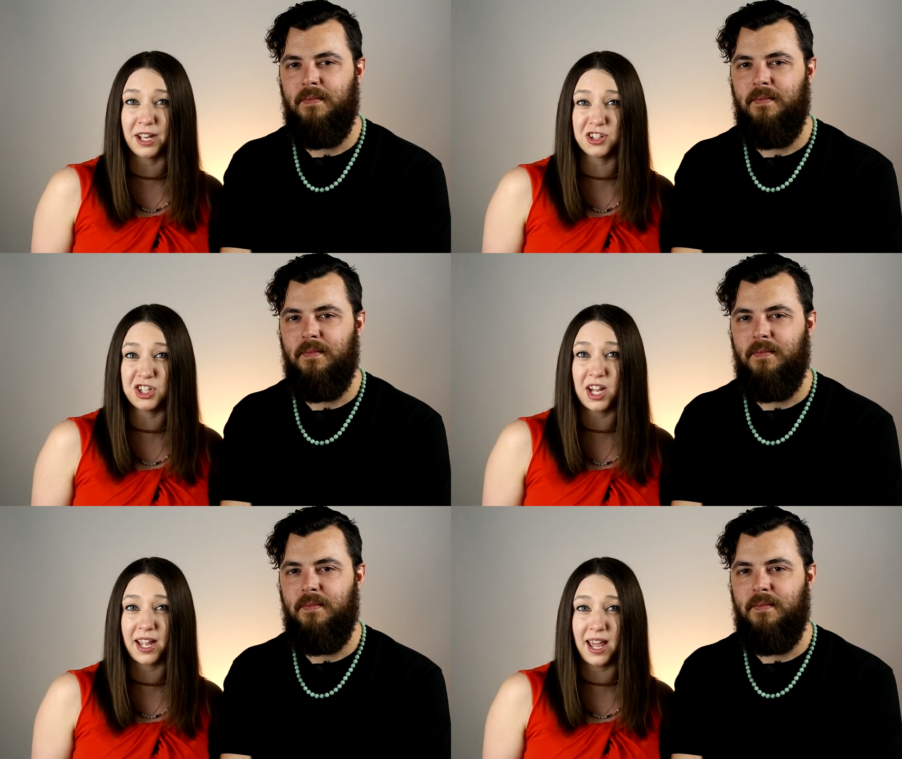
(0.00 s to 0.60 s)
Speaker 1: like
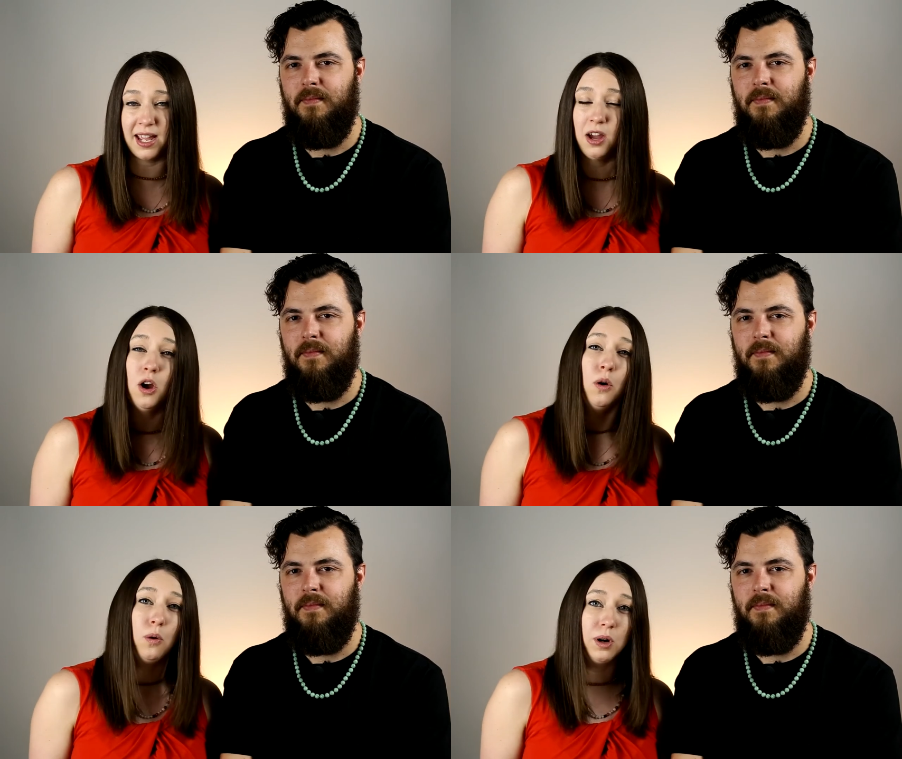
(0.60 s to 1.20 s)
G I A
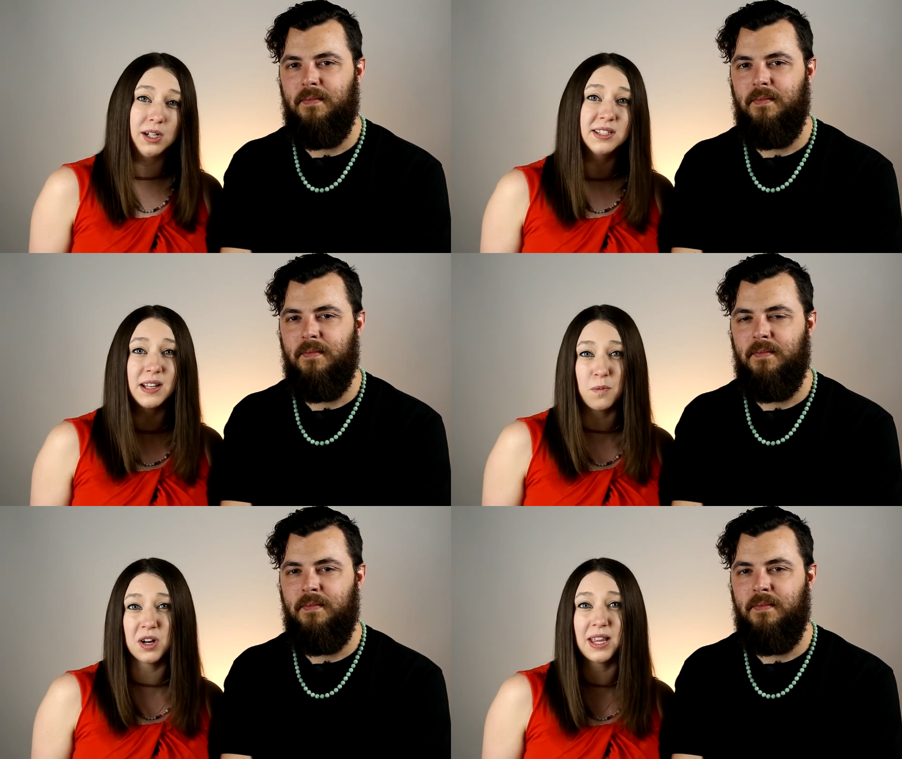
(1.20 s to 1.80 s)
or
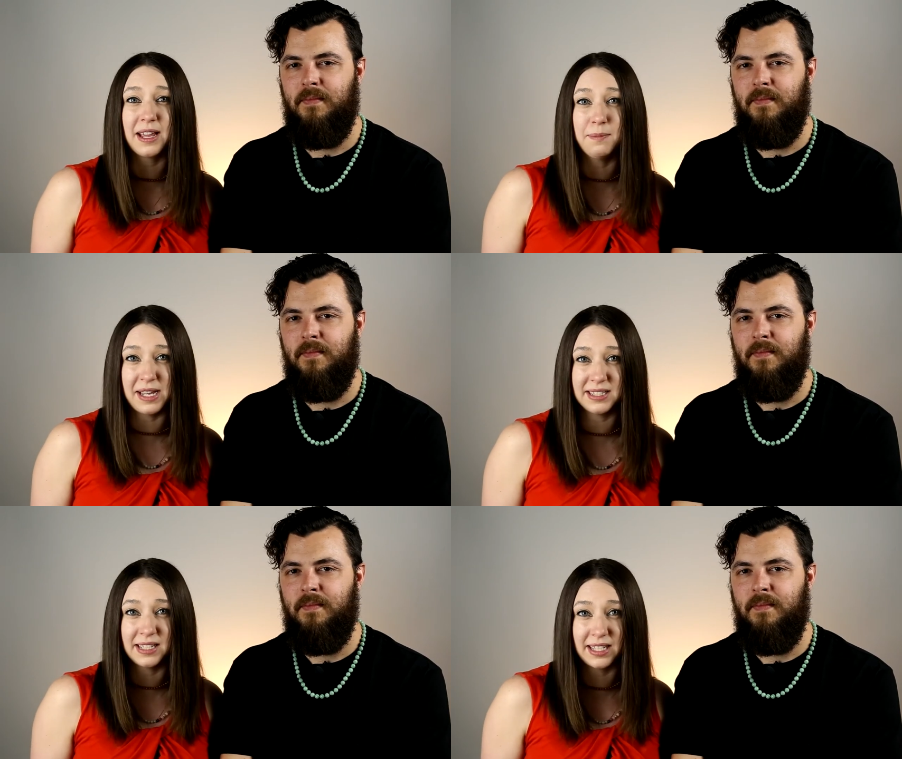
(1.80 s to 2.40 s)
somewhere like
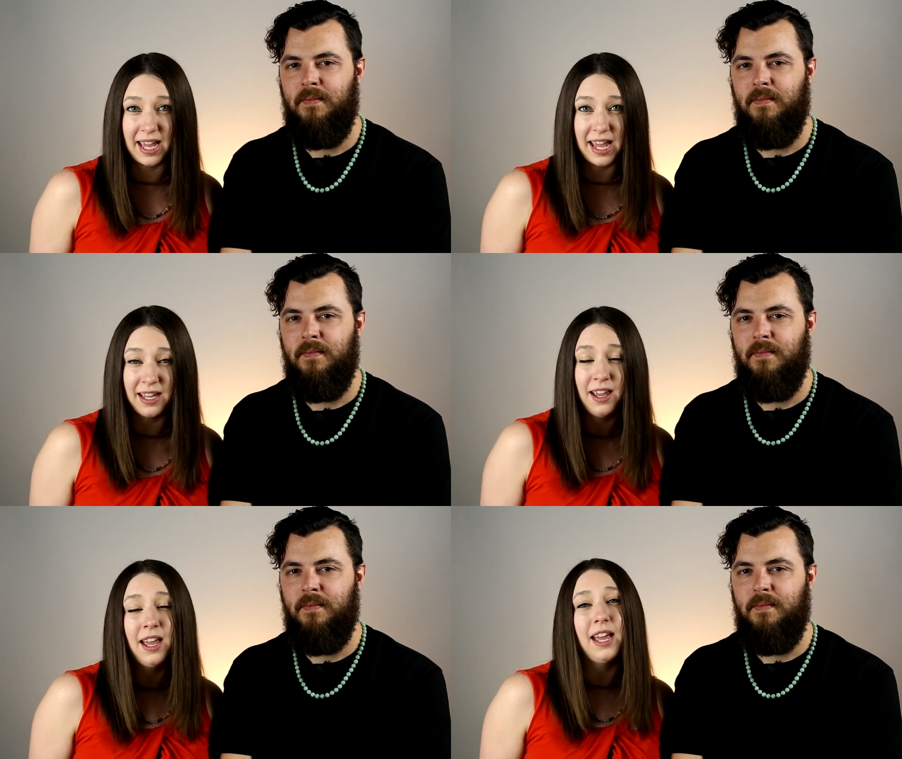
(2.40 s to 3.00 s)

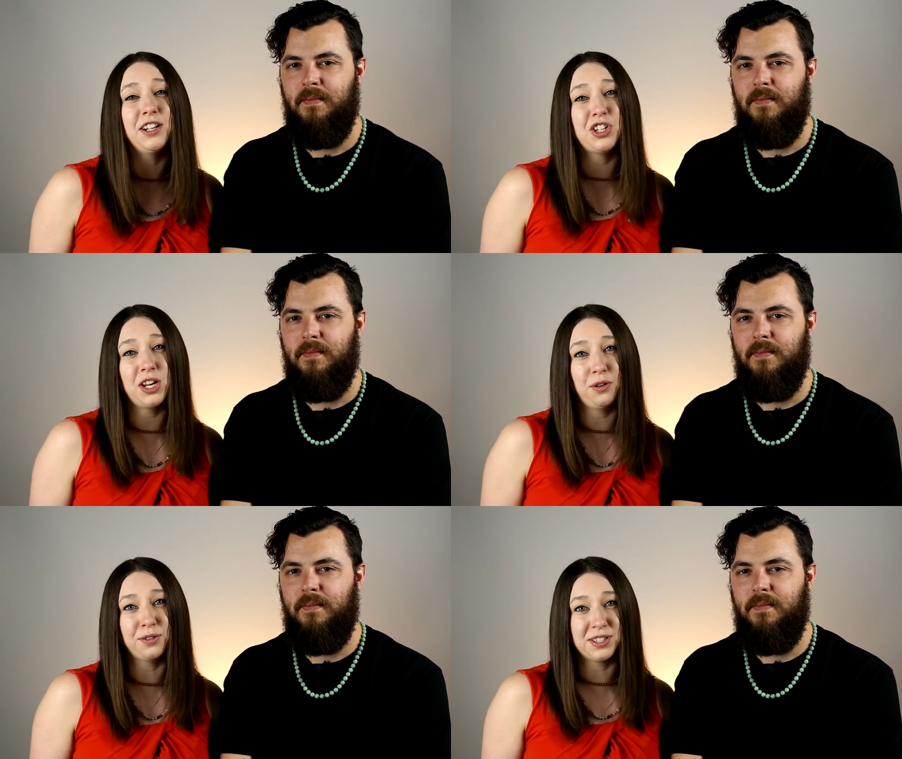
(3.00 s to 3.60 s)
Mason-Kay, a
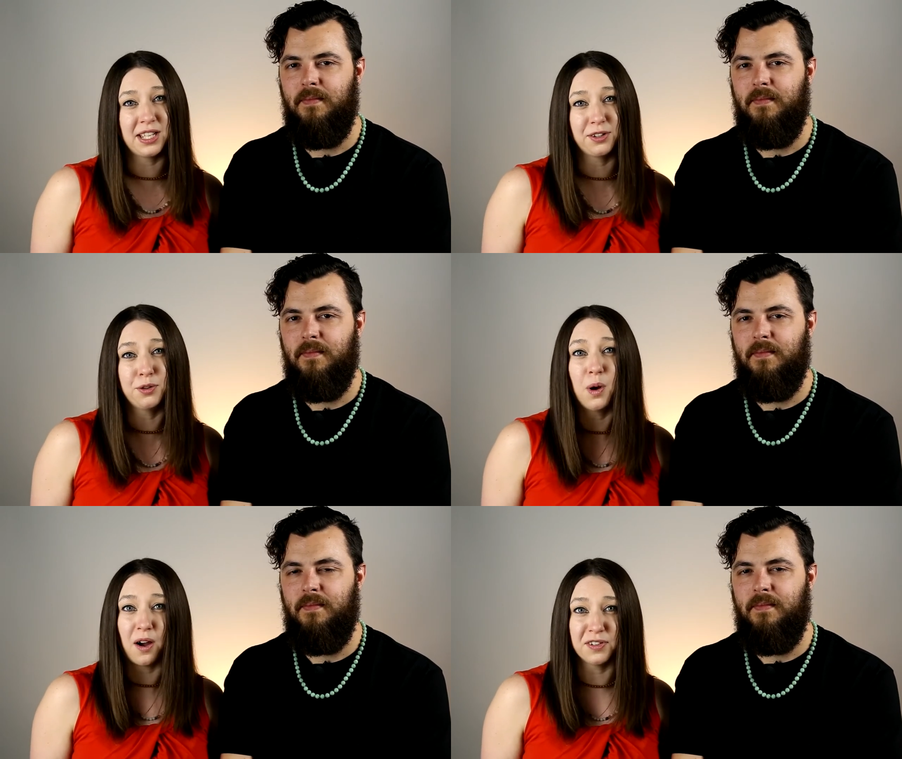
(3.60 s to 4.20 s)
jade
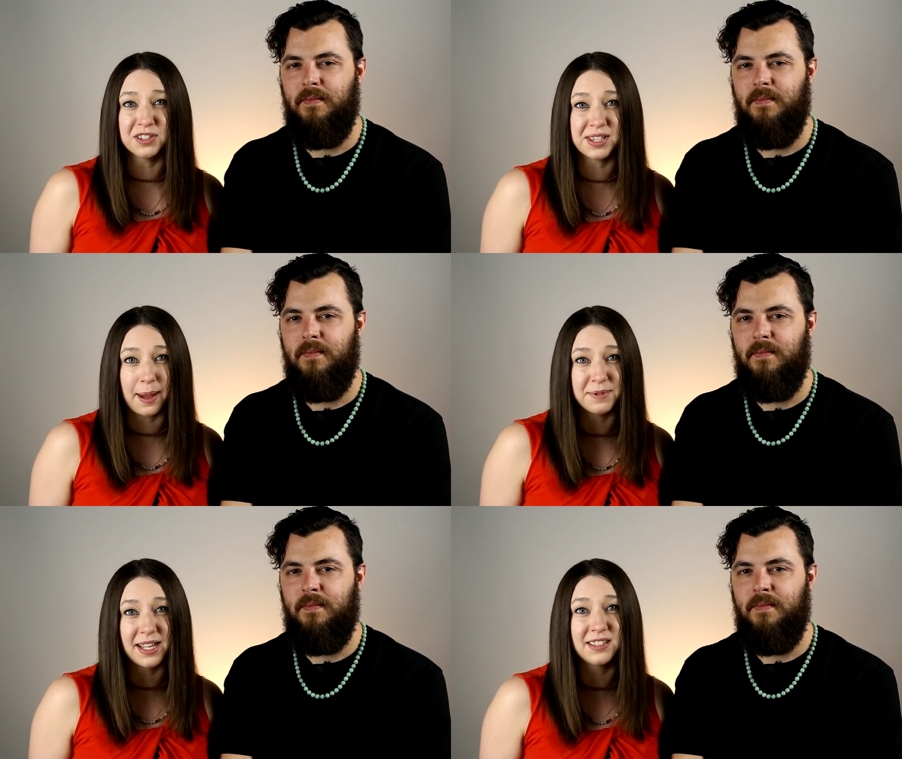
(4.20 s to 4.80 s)
wholesaler who offers
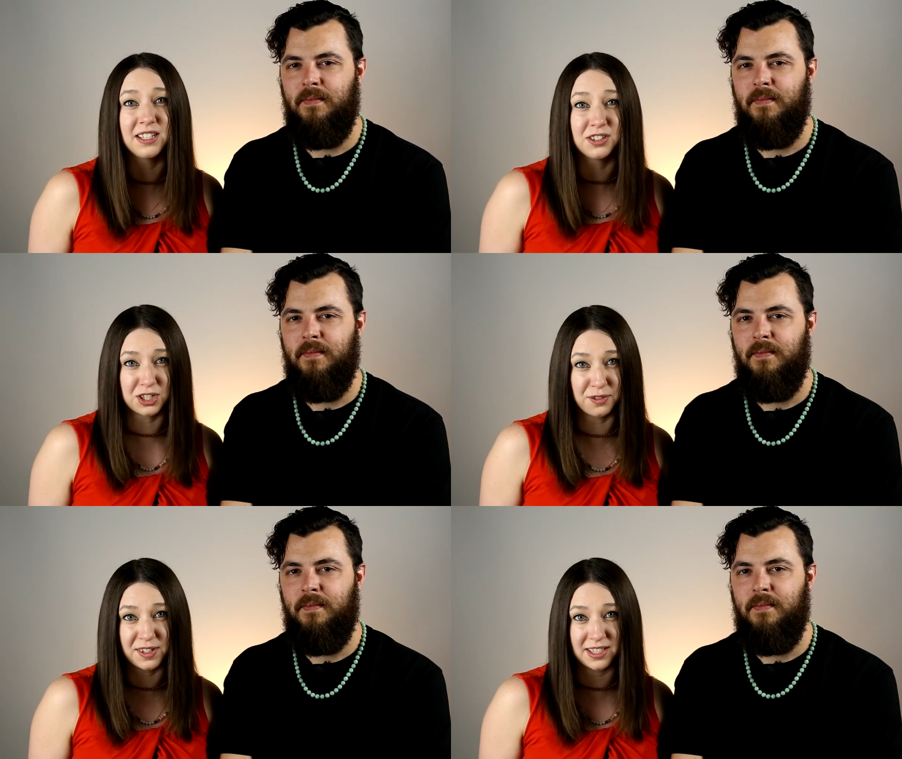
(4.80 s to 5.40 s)
lab testing
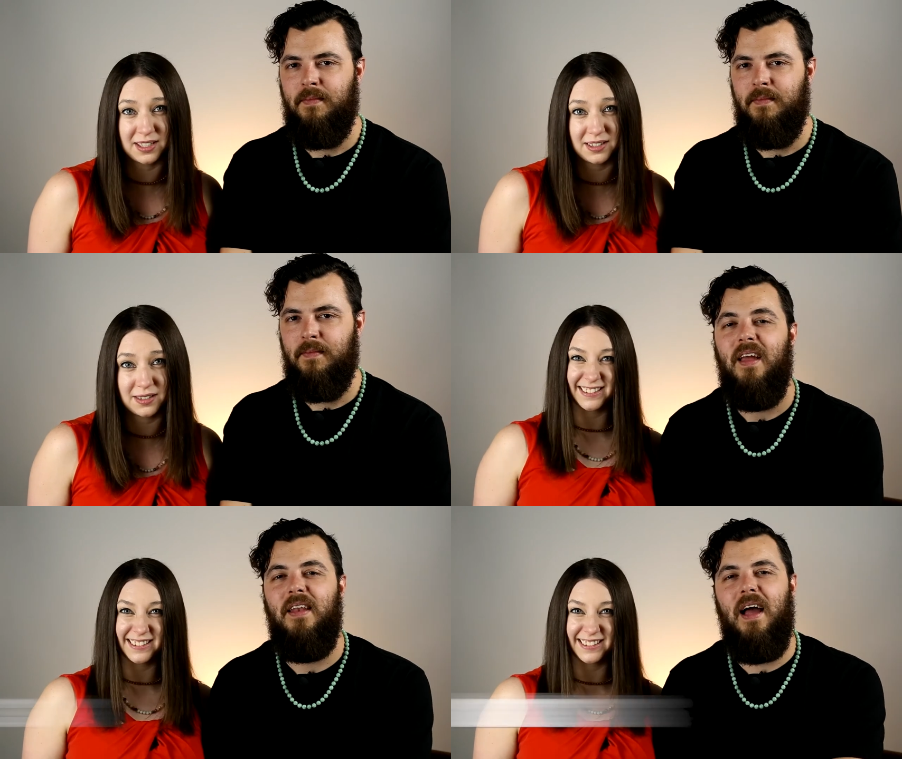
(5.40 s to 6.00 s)

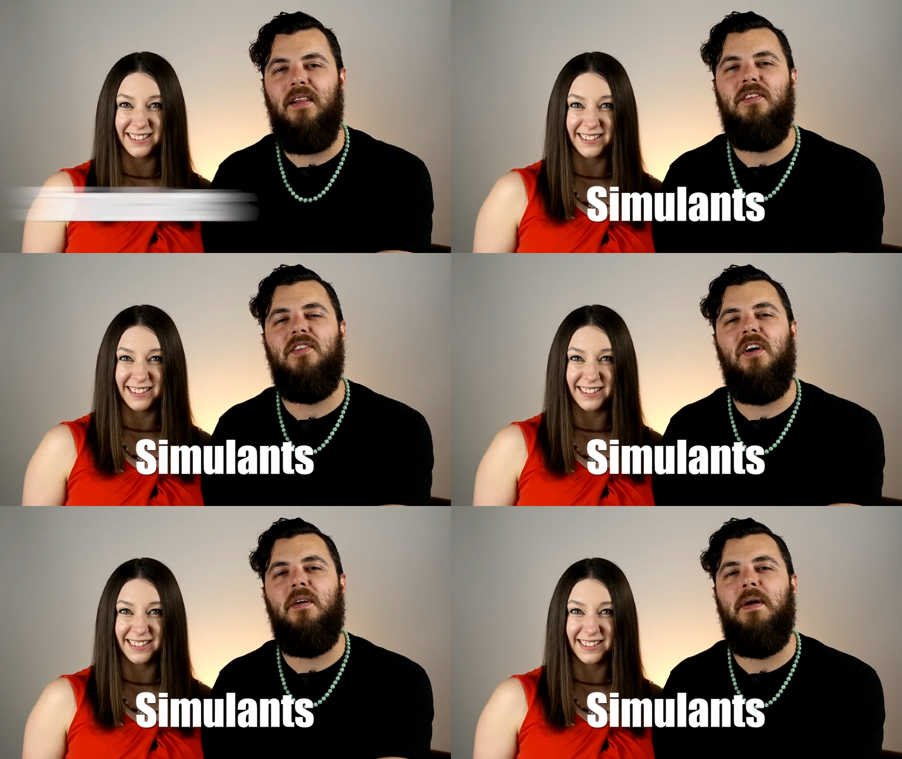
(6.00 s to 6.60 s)
services.
Speaker 2: Now
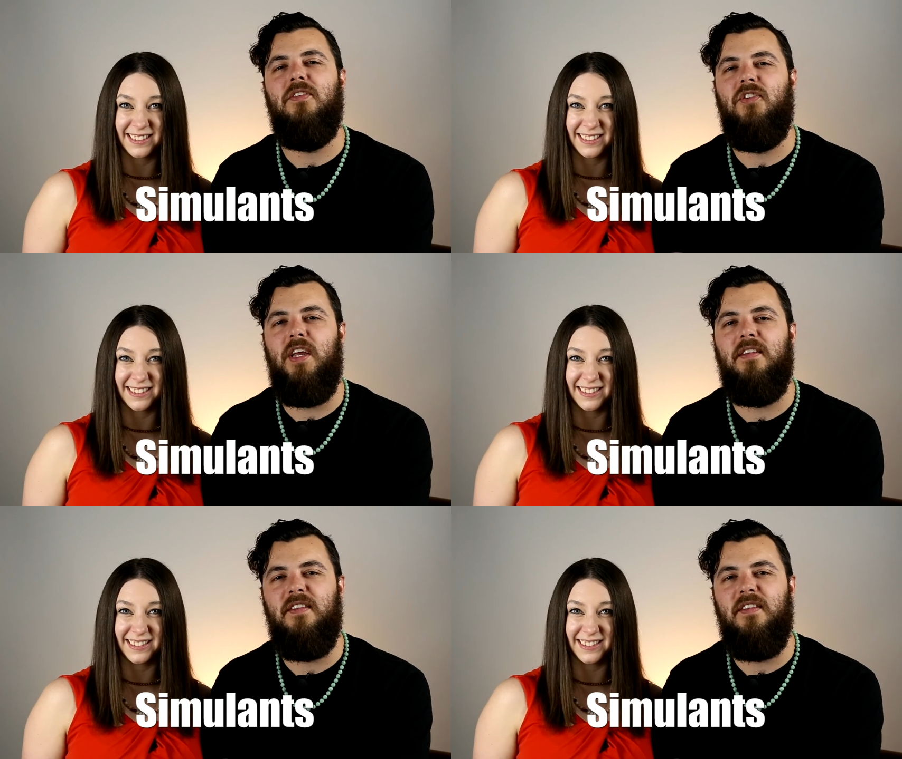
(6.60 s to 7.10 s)
let's talk about jade